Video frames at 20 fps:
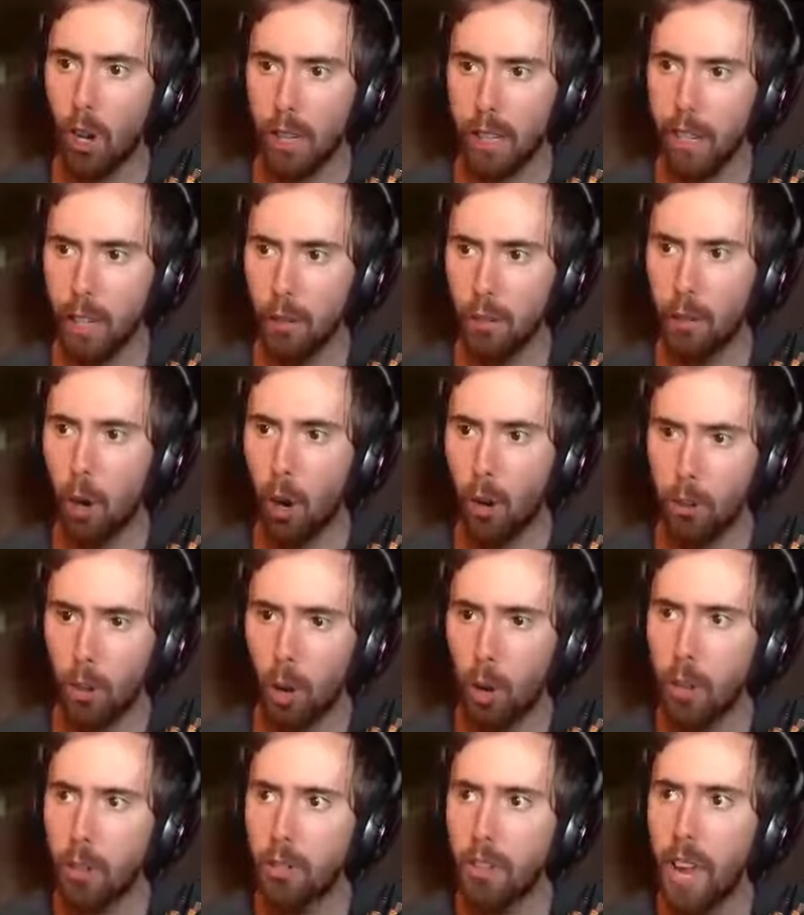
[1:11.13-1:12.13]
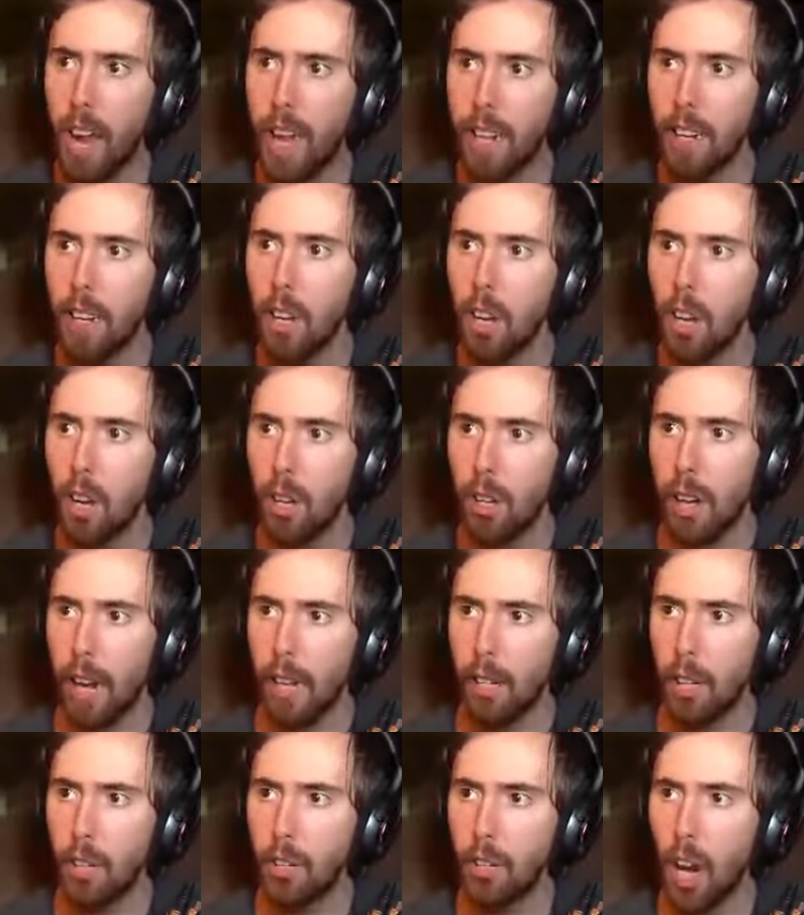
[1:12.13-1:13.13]
Kill czar. Czar is dead. Okay,
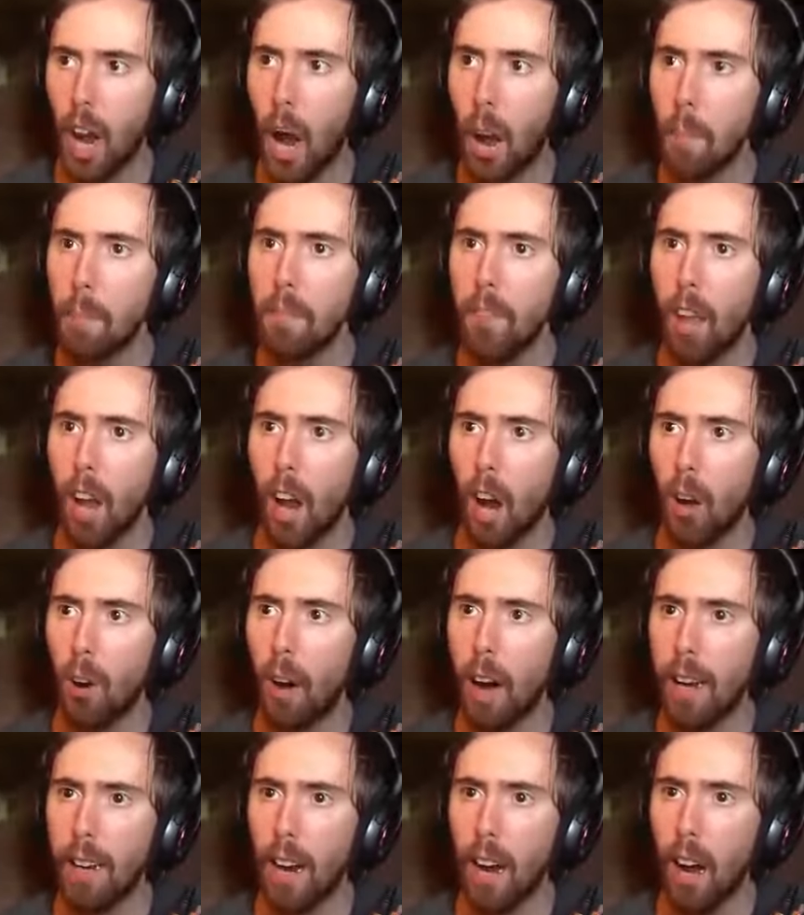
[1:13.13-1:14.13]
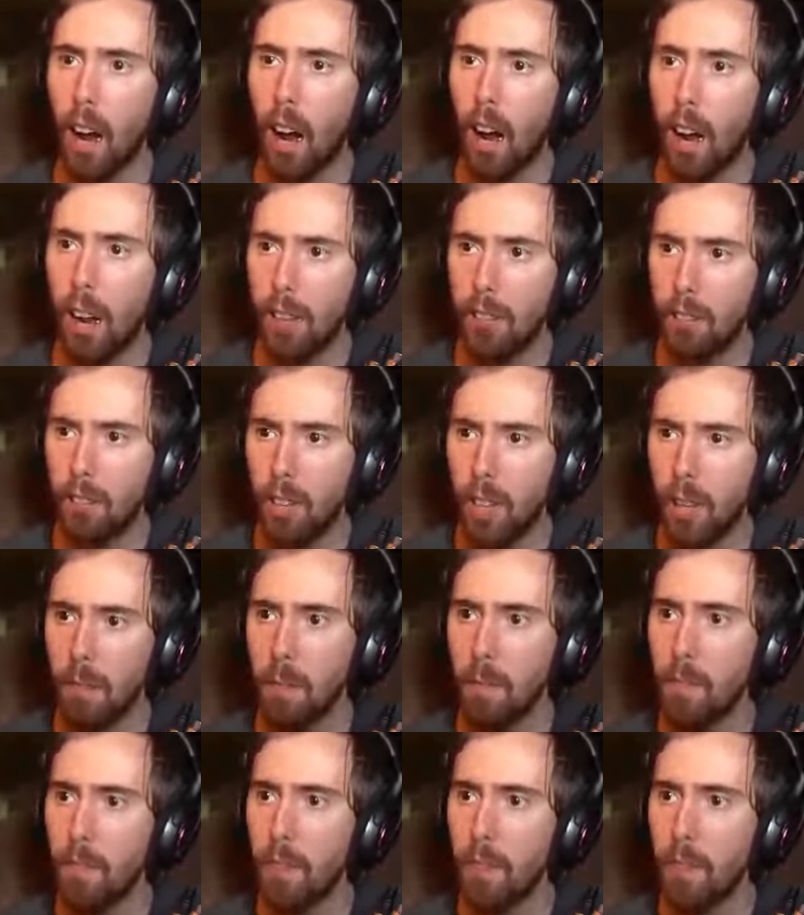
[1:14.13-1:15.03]
good job. All right, uh, let's see.